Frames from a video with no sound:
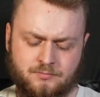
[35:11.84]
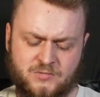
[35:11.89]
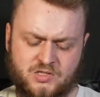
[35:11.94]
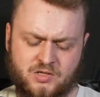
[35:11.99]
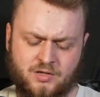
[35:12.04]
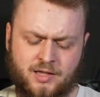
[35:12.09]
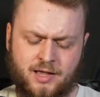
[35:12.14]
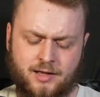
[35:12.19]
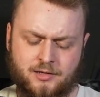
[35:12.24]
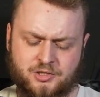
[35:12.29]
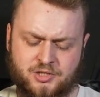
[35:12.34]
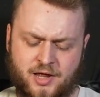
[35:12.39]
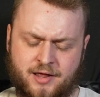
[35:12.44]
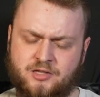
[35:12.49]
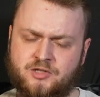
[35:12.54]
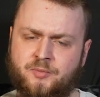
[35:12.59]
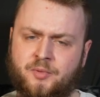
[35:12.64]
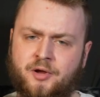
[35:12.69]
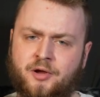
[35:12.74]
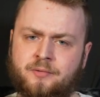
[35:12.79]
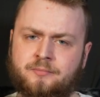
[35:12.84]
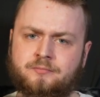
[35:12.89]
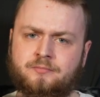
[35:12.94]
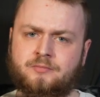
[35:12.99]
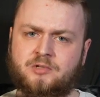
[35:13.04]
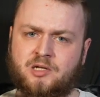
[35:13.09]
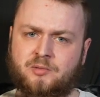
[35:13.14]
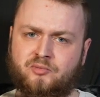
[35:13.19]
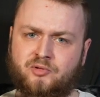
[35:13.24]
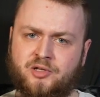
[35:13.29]
yeah, Shakespeare,
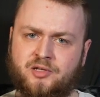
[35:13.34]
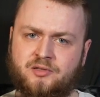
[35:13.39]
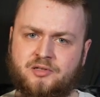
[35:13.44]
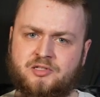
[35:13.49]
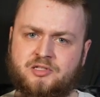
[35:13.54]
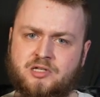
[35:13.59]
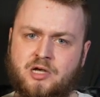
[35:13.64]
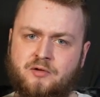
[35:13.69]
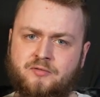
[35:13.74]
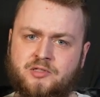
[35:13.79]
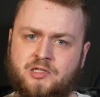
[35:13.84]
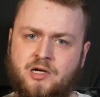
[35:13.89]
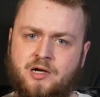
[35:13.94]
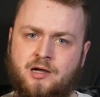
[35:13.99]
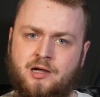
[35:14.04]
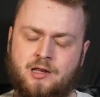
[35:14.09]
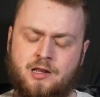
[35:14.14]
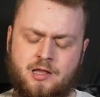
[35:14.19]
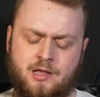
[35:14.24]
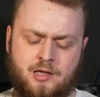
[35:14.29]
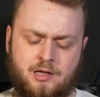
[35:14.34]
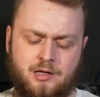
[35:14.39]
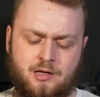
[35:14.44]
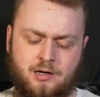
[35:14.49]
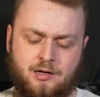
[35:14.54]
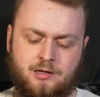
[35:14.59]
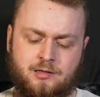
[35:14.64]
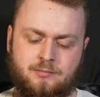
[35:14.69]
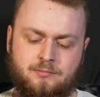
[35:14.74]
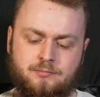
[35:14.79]
completely self-taught,
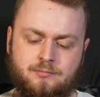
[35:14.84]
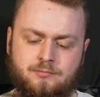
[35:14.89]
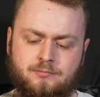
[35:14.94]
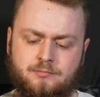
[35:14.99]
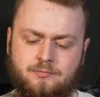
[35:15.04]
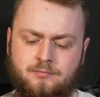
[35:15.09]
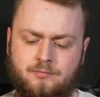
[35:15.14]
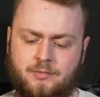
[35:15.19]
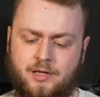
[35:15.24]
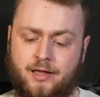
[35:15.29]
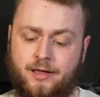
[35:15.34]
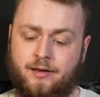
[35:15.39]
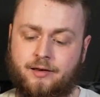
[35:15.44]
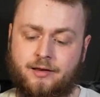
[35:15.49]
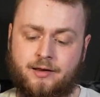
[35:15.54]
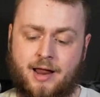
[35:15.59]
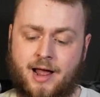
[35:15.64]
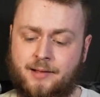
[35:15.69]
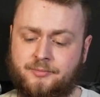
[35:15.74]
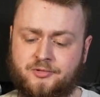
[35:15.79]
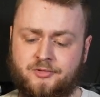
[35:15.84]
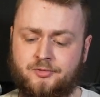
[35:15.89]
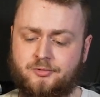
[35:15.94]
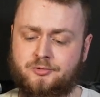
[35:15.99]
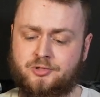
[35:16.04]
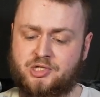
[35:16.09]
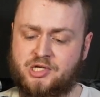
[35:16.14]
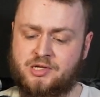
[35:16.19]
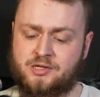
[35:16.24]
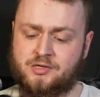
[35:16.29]
and an
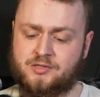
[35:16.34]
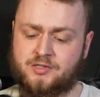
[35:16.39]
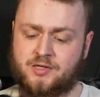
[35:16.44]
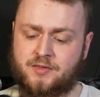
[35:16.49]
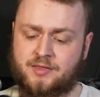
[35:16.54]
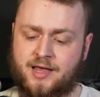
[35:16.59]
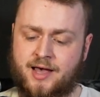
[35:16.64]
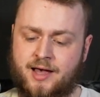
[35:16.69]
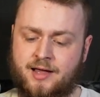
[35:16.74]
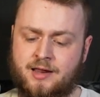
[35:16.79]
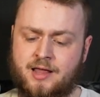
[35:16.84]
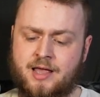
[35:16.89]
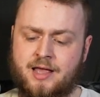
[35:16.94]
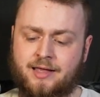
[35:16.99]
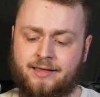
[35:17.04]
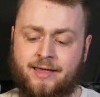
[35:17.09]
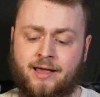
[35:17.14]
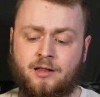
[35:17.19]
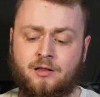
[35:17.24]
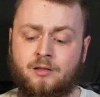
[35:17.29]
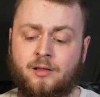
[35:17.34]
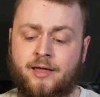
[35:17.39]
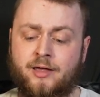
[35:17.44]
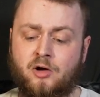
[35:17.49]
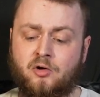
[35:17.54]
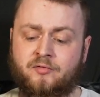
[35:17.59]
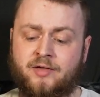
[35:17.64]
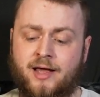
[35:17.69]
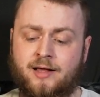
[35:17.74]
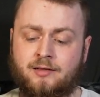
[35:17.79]
absolute genius at that.
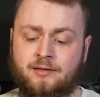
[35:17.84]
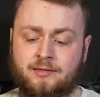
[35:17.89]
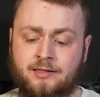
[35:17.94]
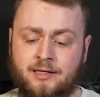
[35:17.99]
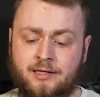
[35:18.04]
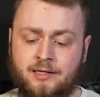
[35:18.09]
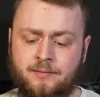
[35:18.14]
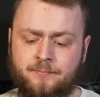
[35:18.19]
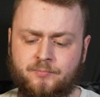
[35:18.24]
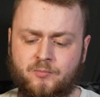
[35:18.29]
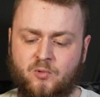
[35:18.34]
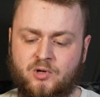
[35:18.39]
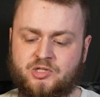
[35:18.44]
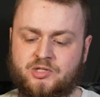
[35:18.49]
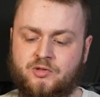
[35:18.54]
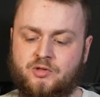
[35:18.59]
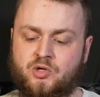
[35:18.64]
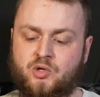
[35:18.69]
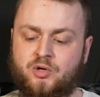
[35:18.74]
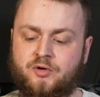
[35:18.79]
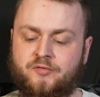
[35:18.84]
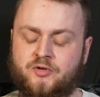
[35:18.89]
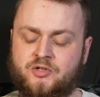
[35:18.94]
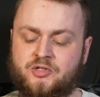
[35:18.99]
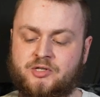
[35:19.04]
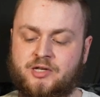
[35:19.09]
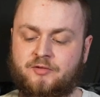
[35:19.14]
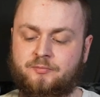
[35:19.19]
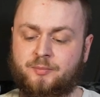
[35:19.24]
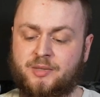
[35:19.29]
Galileo of Galilee went to the
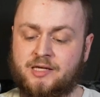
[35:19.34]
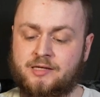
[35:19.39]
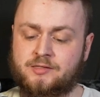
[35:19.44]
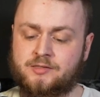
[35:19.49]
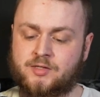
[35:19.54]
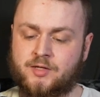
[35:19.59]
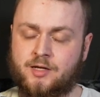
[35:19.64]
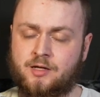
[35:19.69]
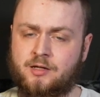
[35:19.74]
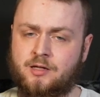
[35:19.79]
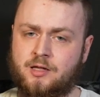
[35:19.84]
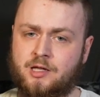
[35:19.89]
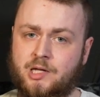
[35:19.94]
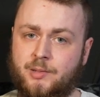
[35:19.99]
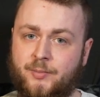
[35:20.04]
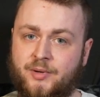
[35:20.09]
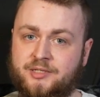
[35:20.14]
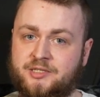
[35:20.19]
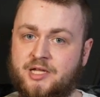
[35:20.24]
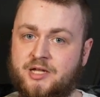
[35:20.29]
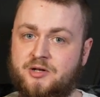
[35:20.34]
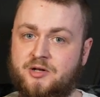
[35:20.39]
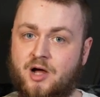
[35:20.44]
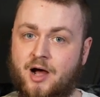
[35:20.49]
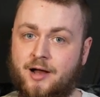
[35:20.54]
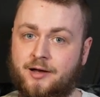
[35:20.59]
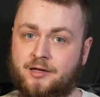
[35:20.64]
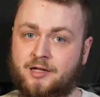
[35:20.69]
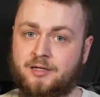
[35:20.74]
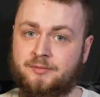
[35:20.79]
University of Pisa, but did
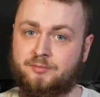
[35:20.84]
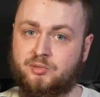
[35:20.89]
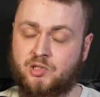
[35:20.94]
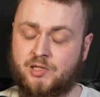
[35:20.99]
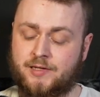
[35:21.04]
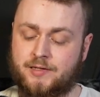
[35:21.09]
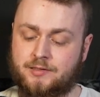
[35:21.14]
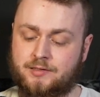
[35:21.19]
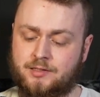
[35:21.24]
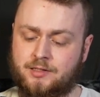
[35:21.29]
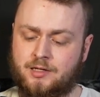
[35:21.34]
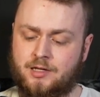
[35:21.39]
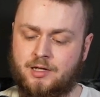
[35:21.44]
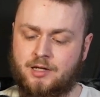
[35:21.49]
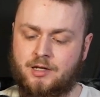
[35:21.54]
not complete.